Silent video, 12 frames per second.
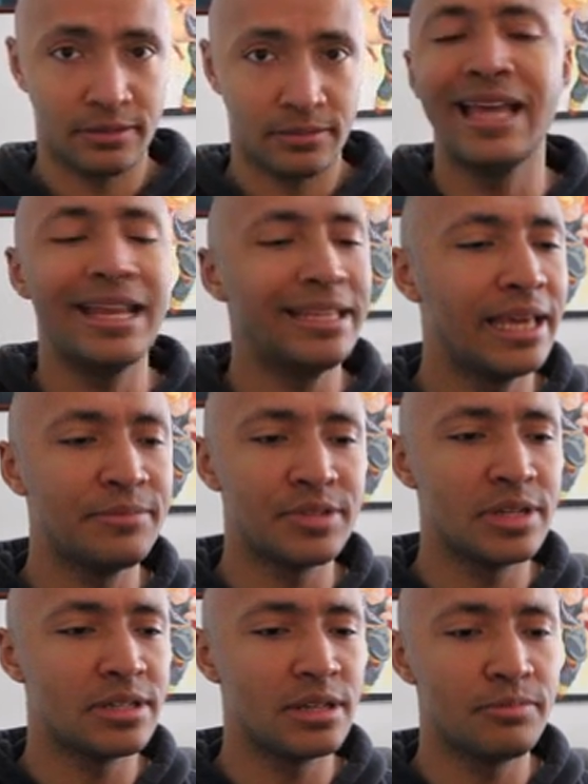The endgame
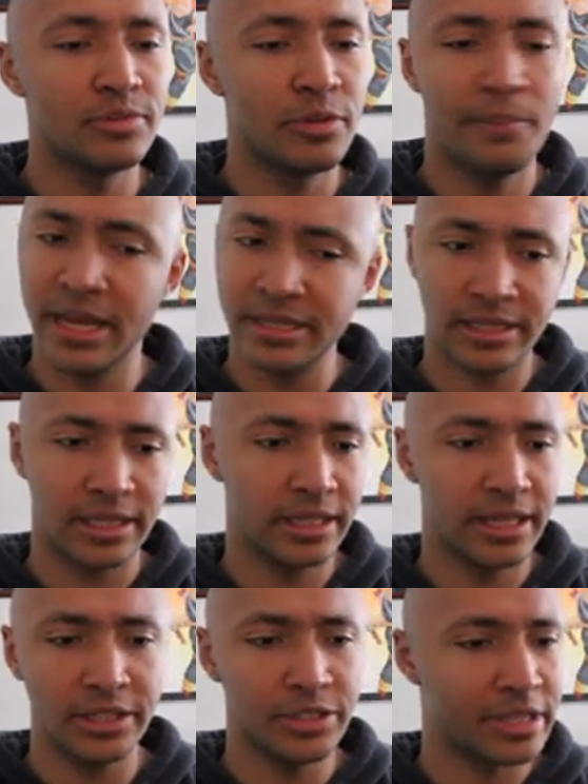systems, basically,
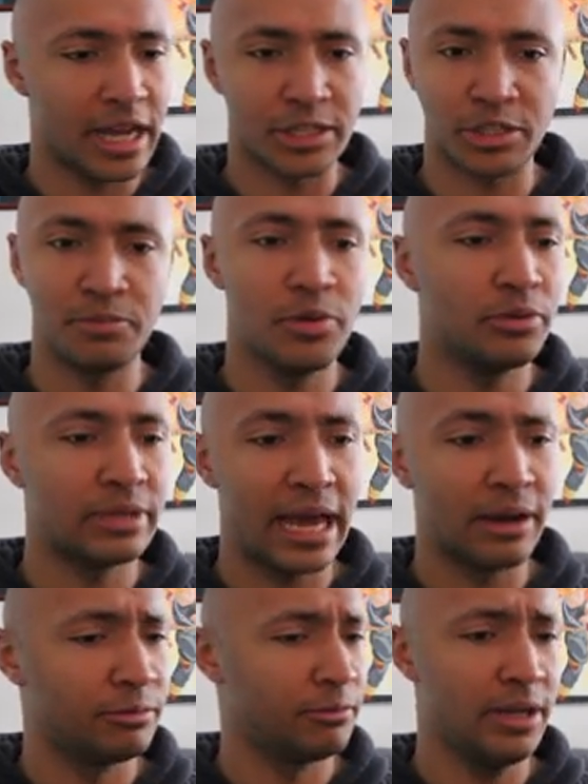they just got smoothed
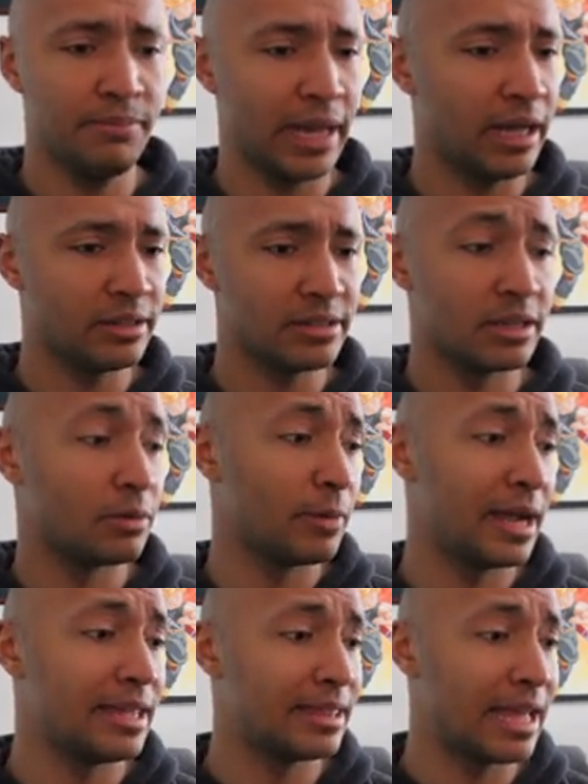out and rebalanced in a
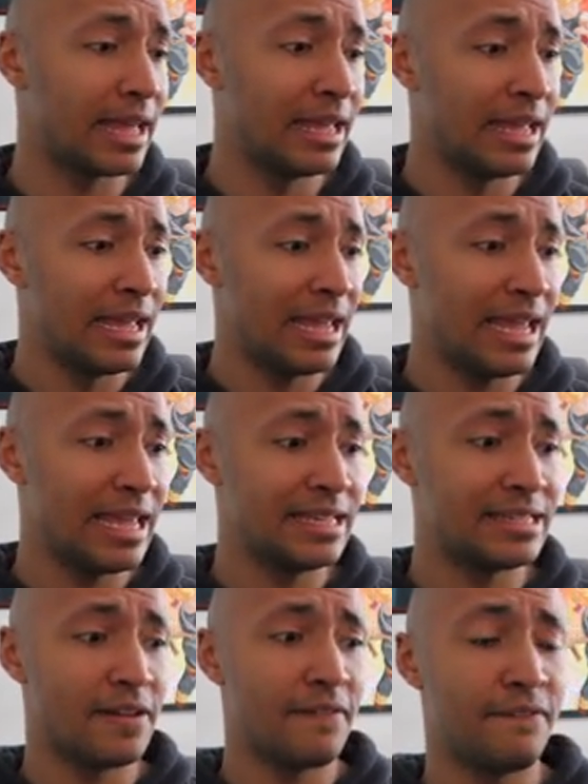way that
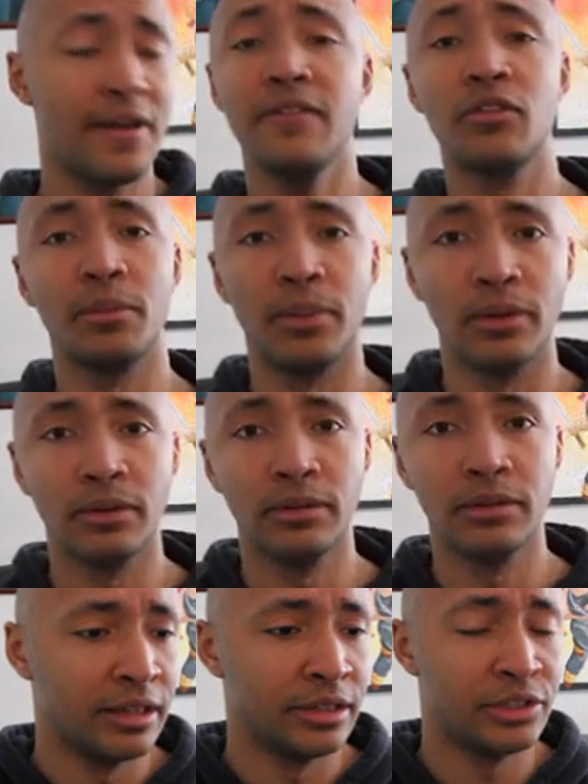is favorable
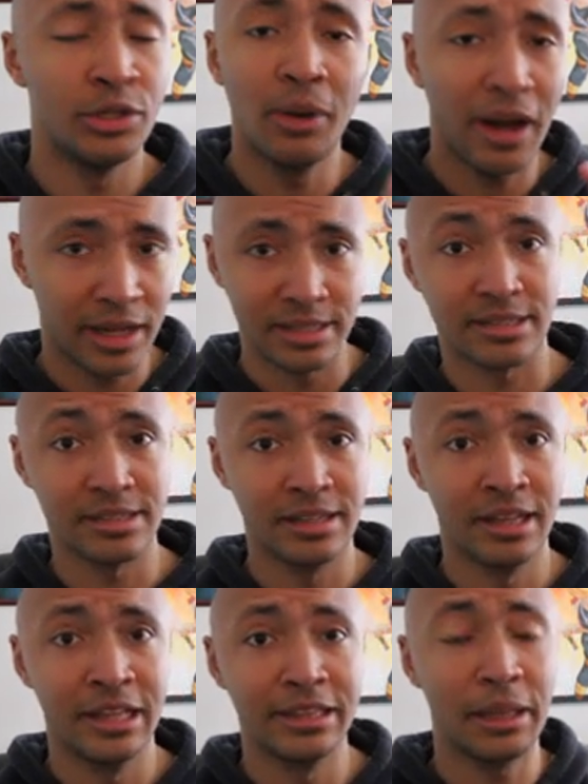to us,
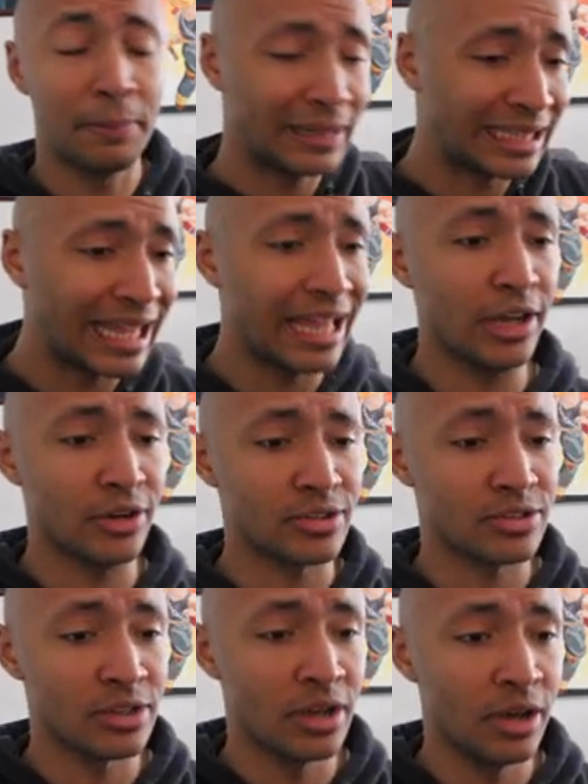the
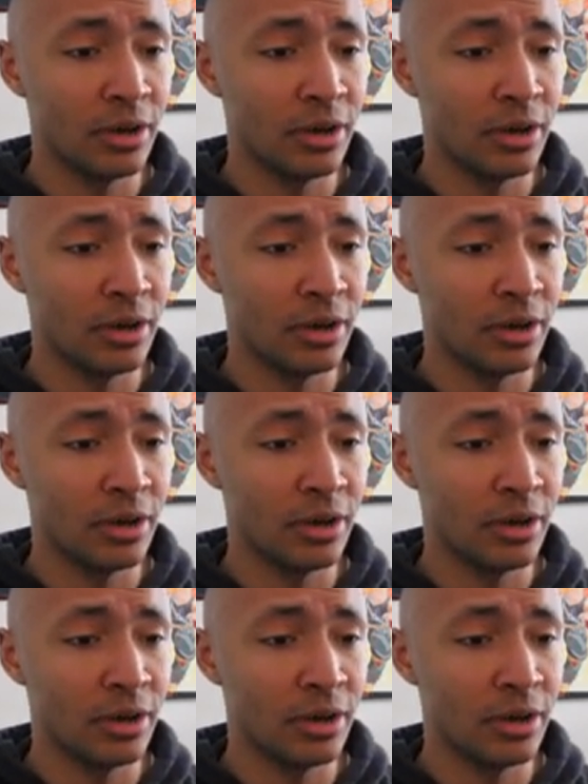players,